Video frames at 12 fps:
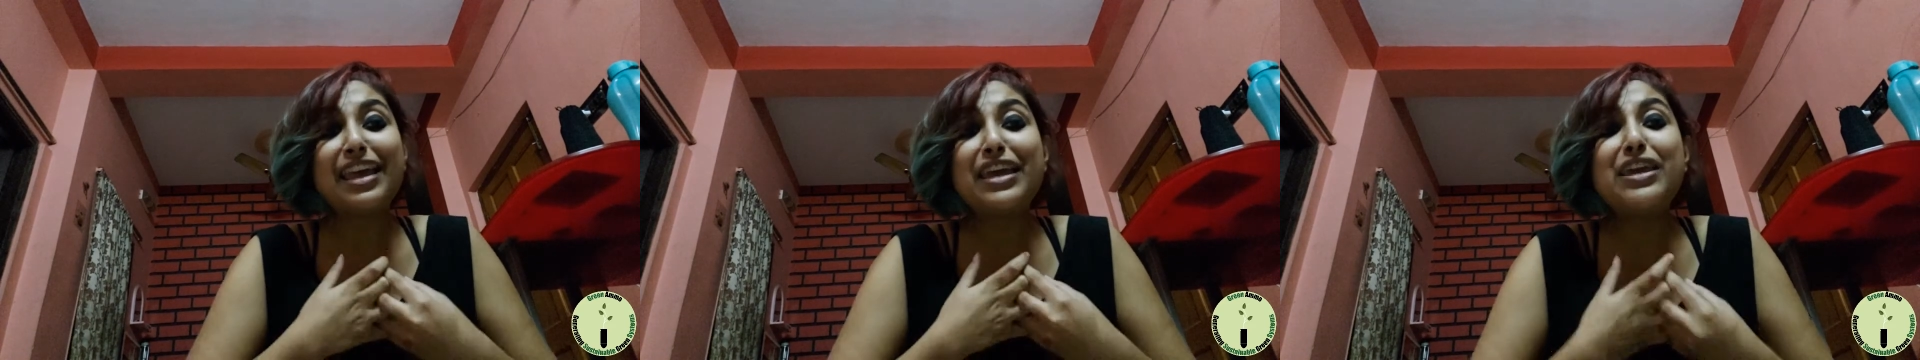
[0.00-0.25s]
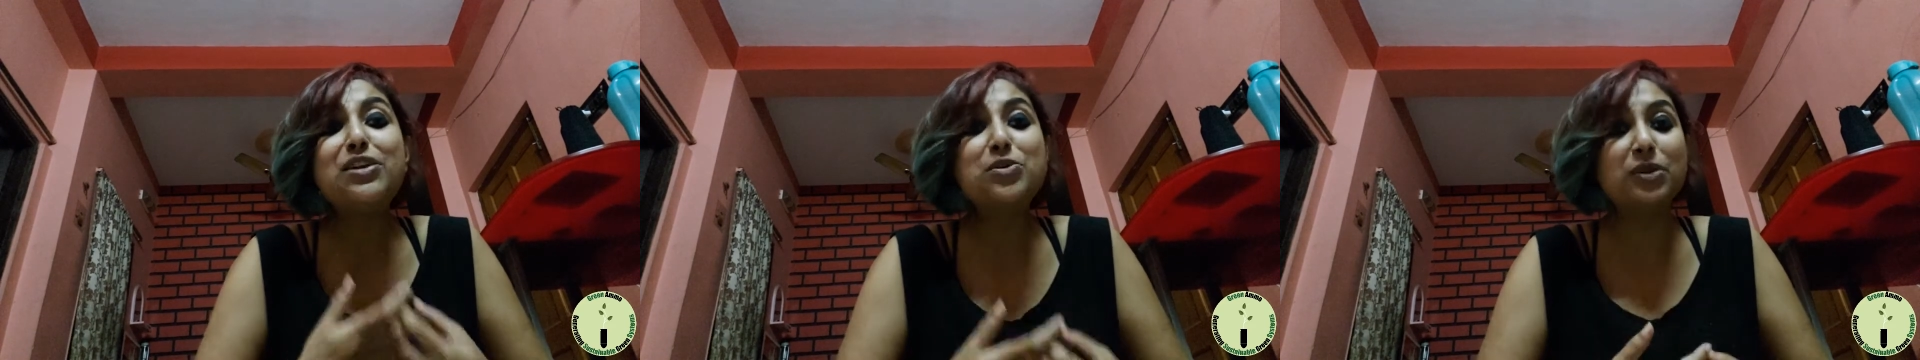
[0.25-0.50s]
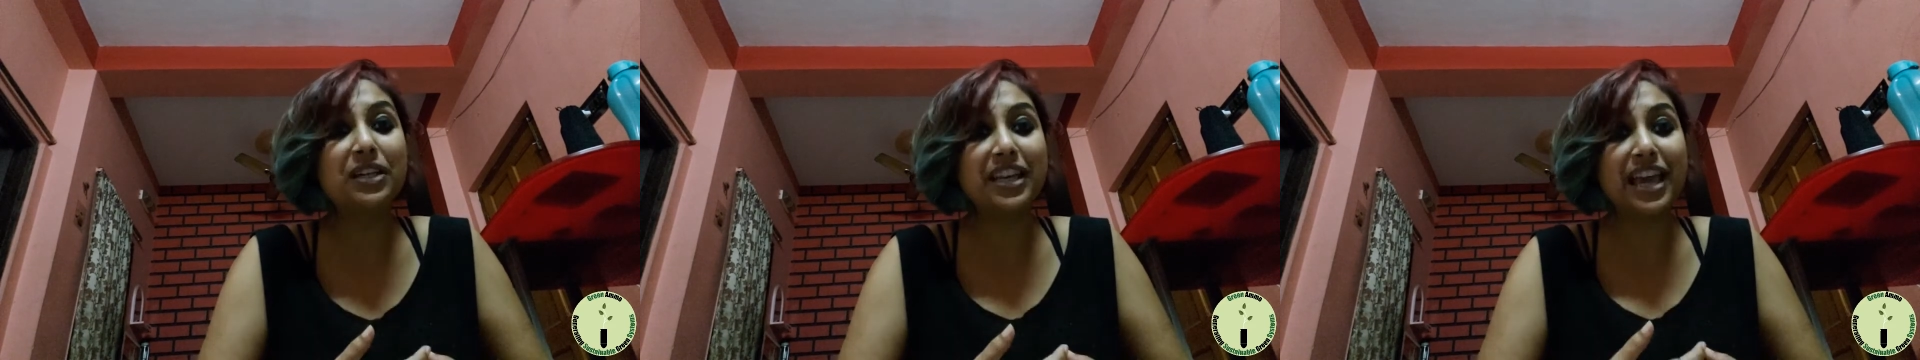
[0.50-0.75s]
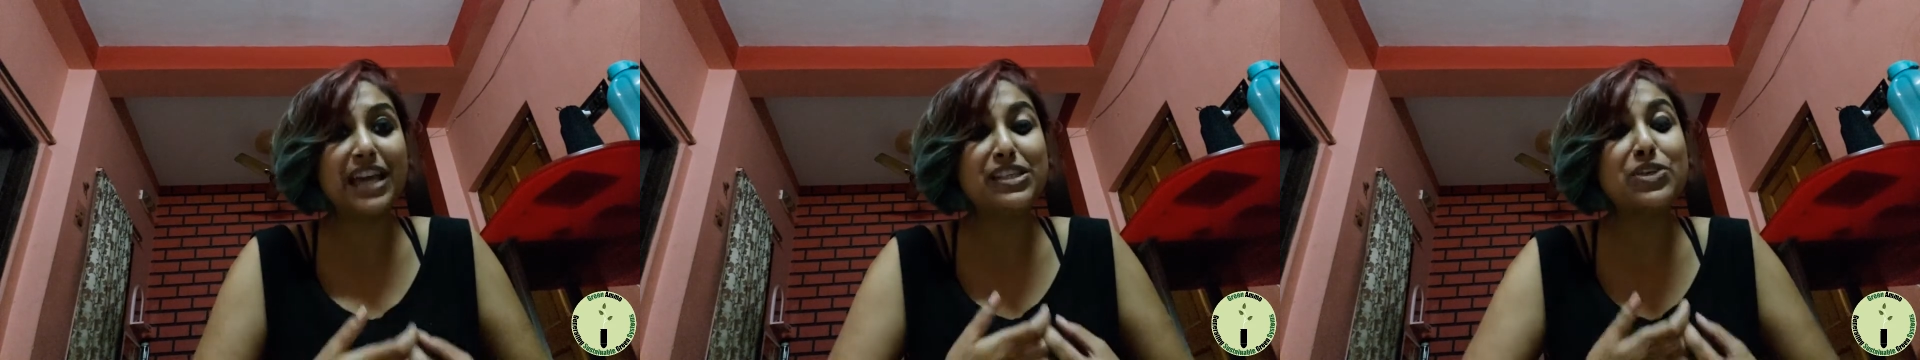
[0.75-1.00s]

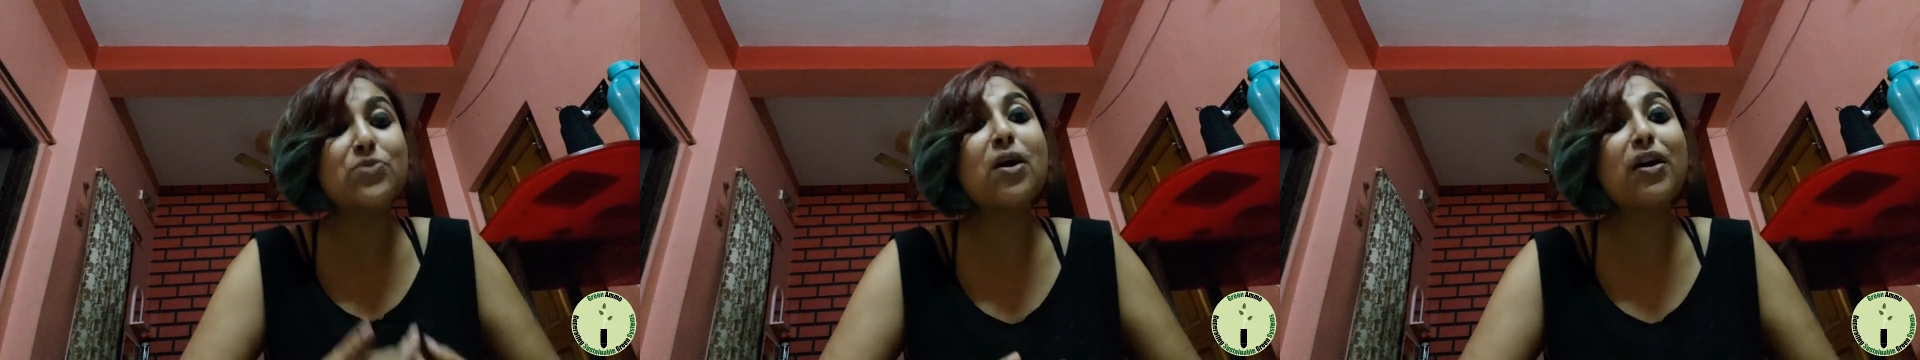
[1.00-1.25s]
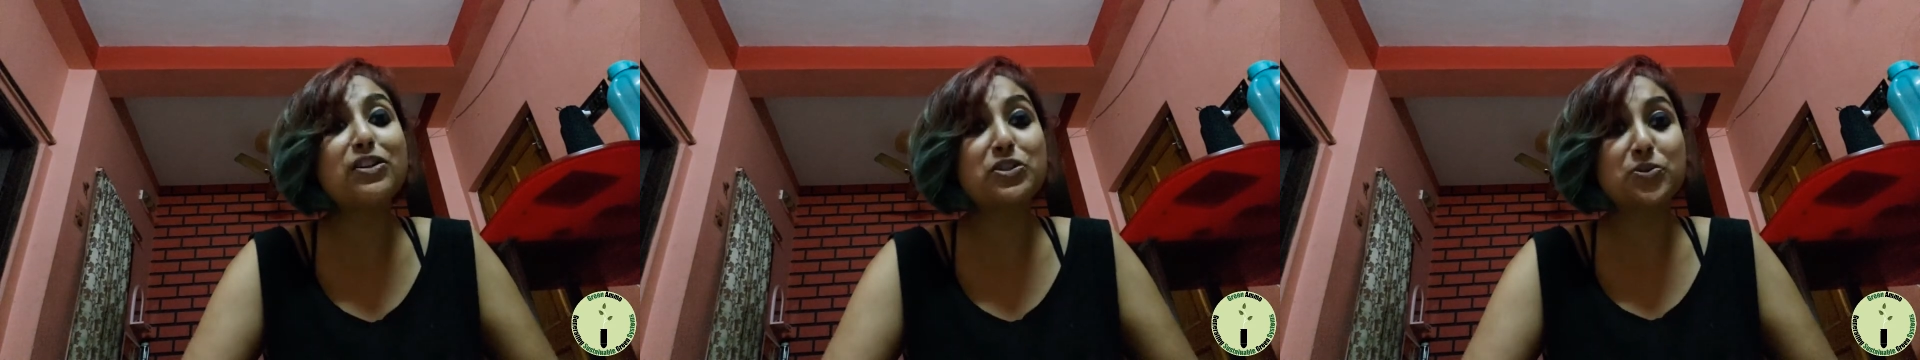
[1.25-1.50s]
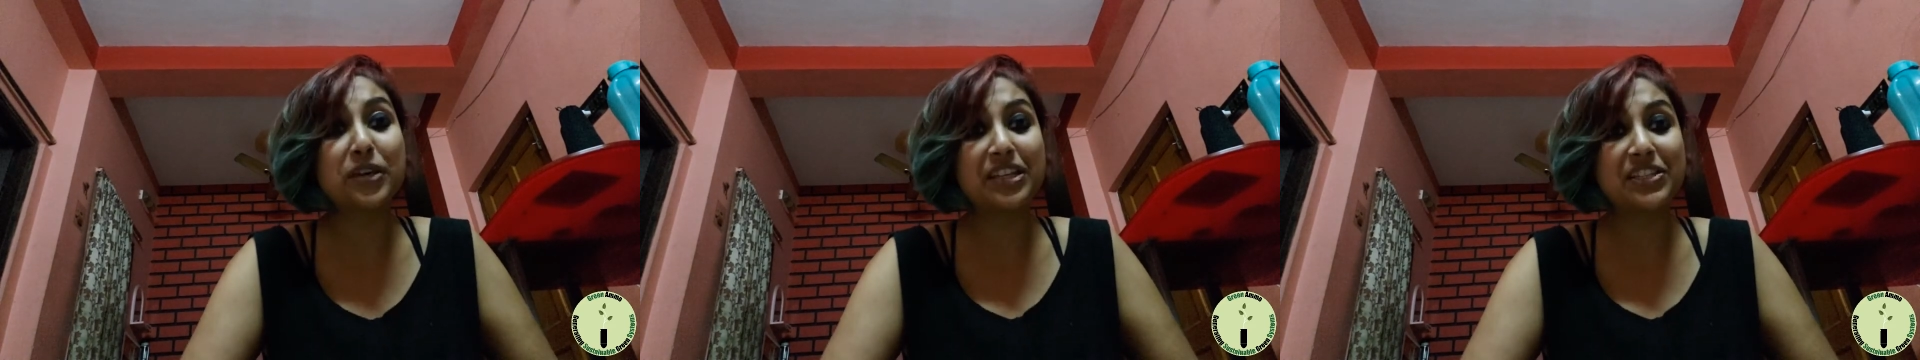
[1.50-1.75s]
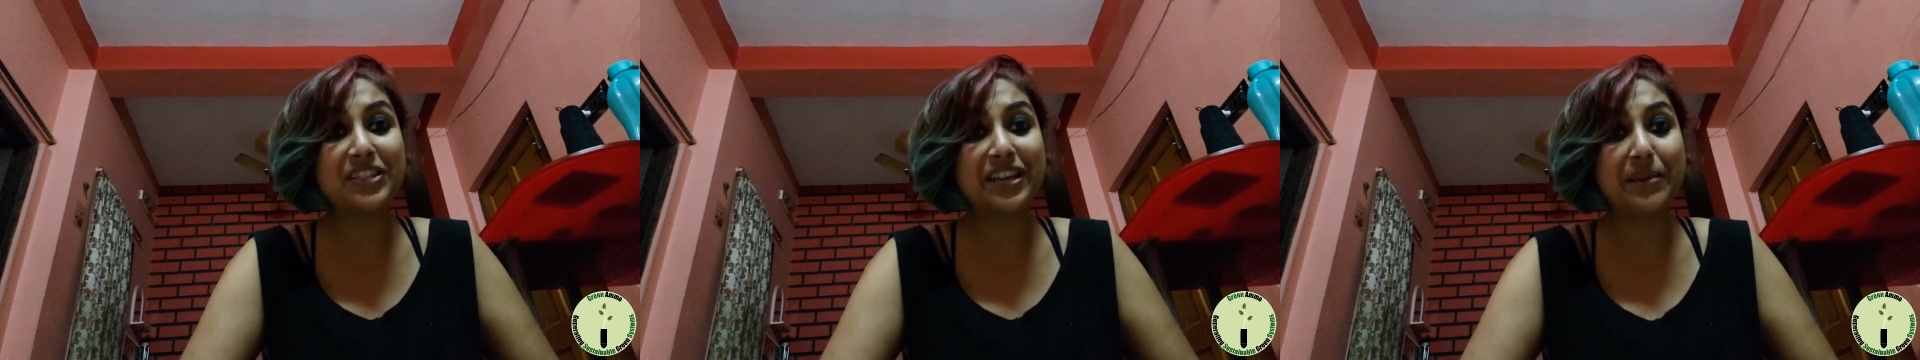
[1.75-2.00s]
equally as you are
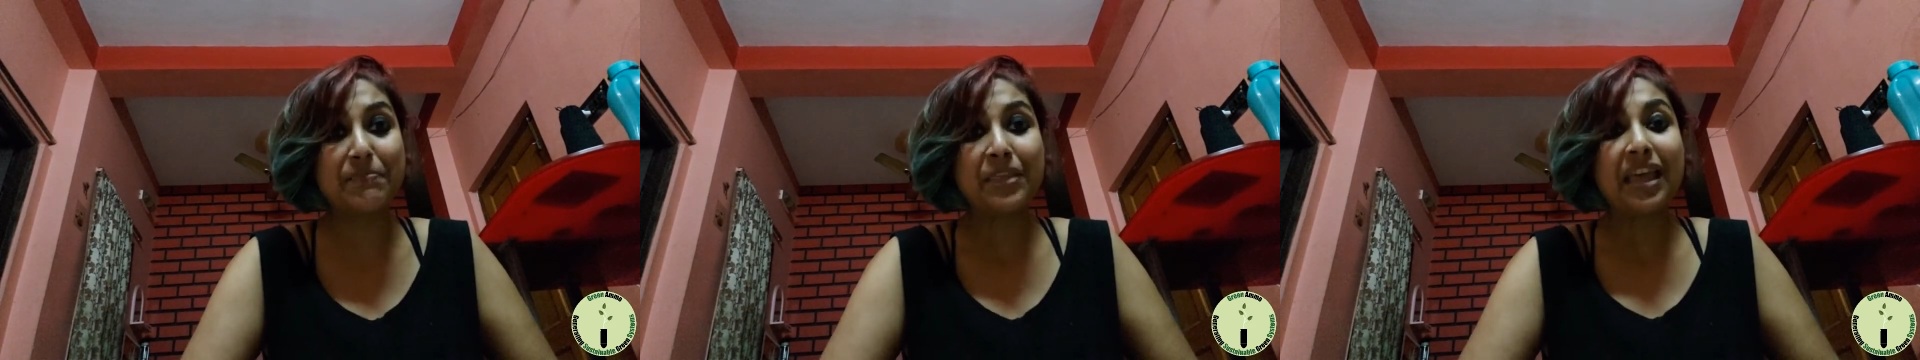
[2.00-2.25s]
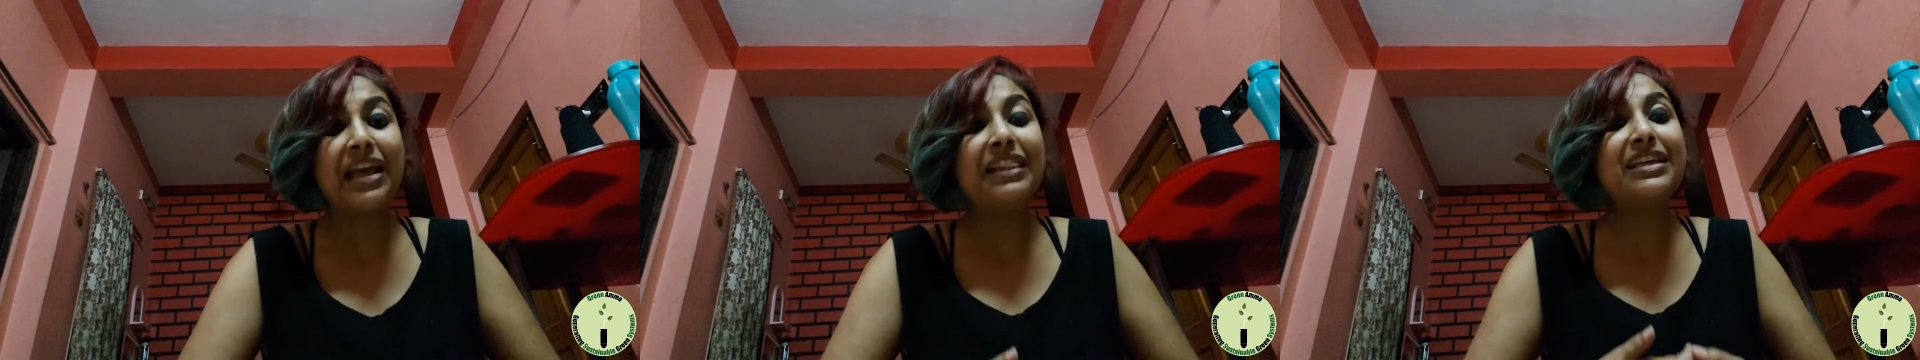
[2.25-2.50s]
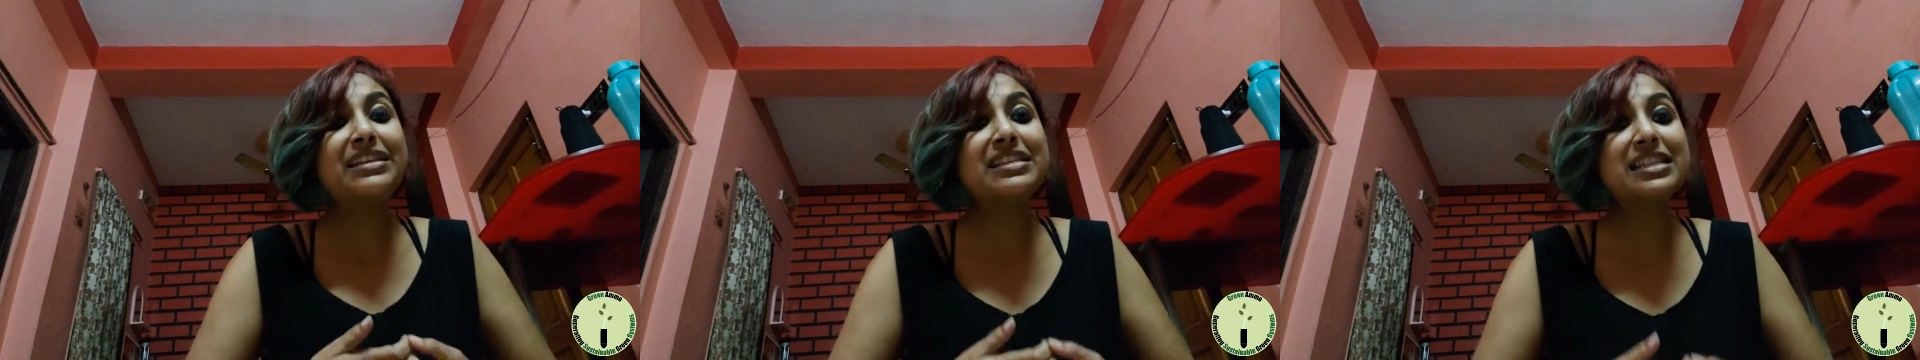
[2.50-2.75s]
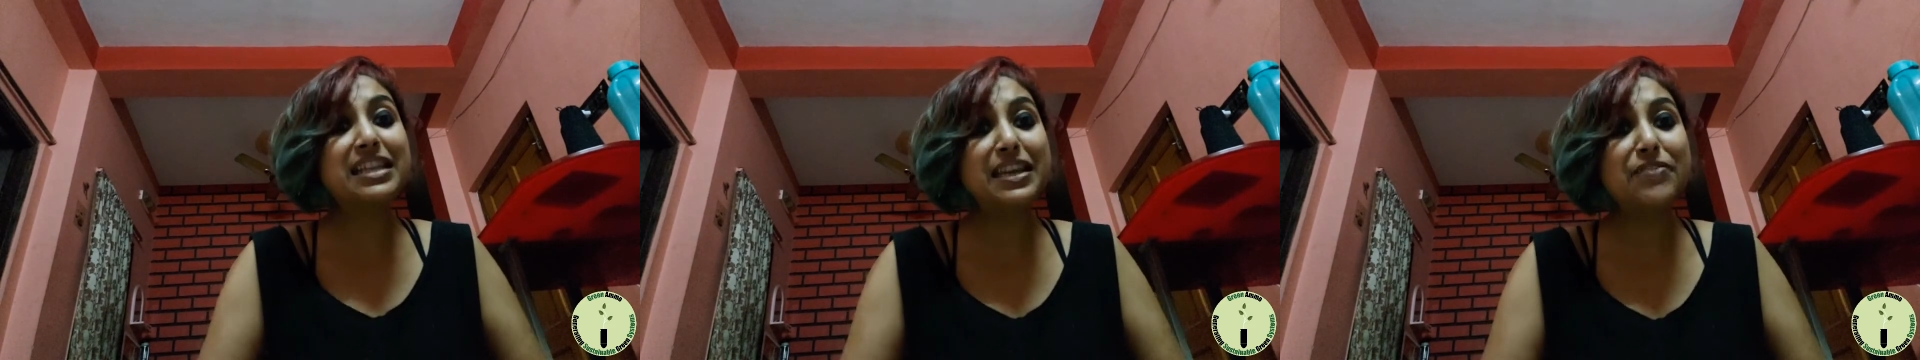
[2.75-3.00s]
doing today. Let
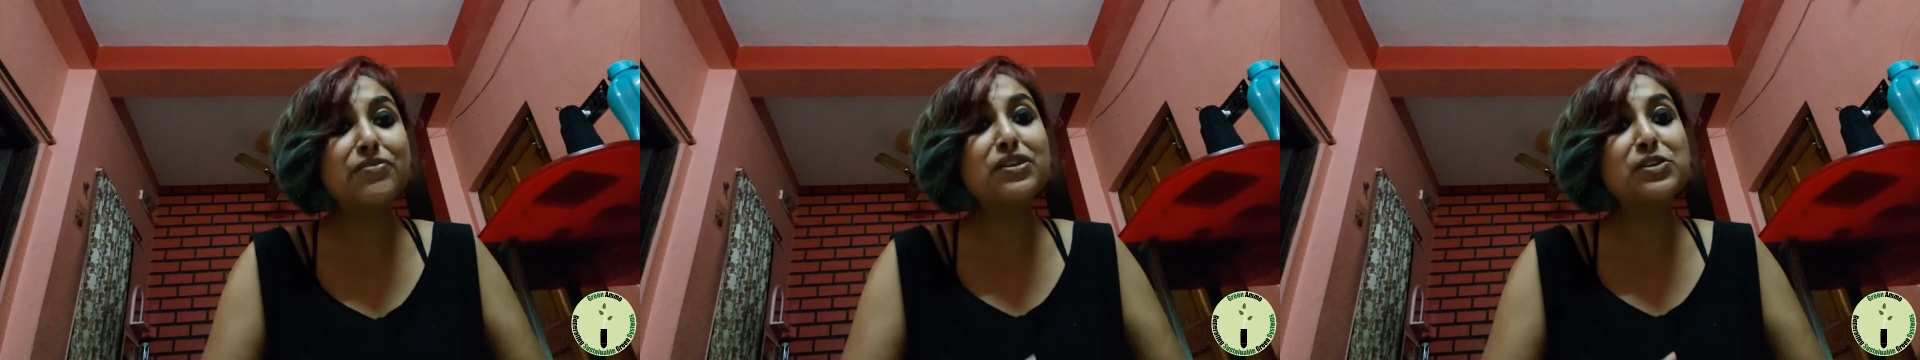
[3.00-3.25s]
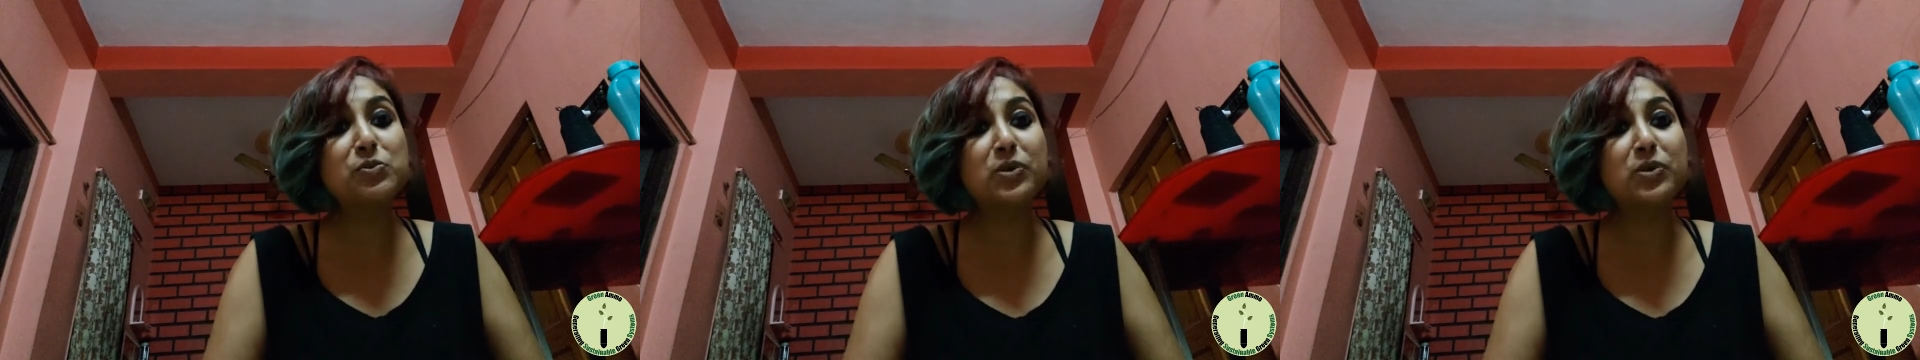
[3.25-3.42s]
us leave this